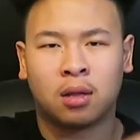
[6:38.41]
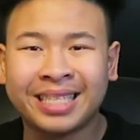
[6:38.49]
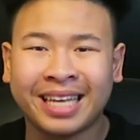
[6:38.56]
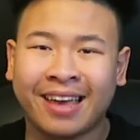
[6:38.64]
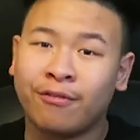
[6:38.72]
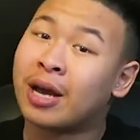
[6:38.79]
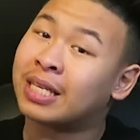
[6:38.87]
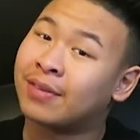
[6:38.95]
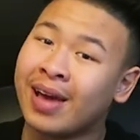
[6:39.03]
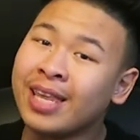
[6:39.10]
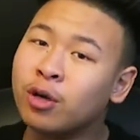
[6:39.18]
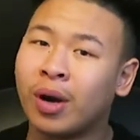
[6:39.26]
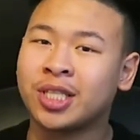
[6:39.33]
But if you guys have
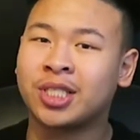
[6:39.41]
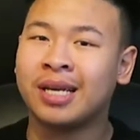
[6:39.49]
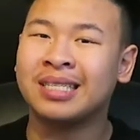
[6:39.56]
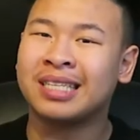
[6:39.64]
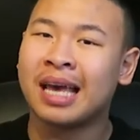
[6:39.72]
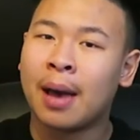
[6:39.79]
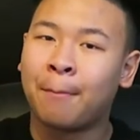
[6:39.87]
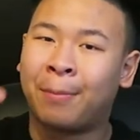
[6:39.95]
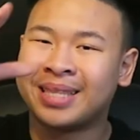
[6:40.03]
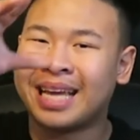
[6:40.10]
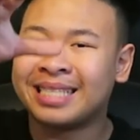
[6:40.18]
any questions, put